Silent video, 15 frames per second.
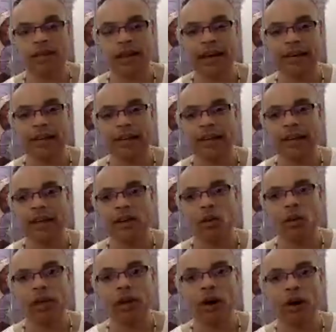that
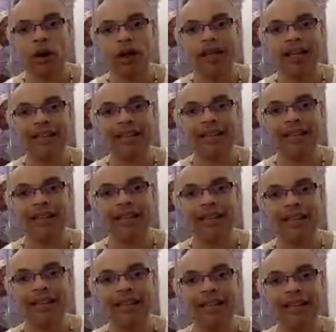we all
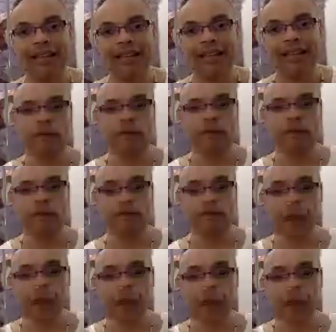exist in the same
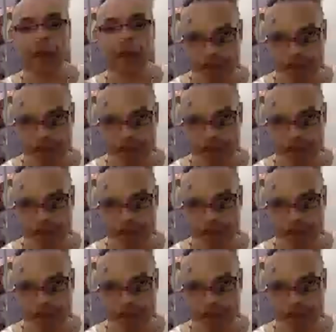realm,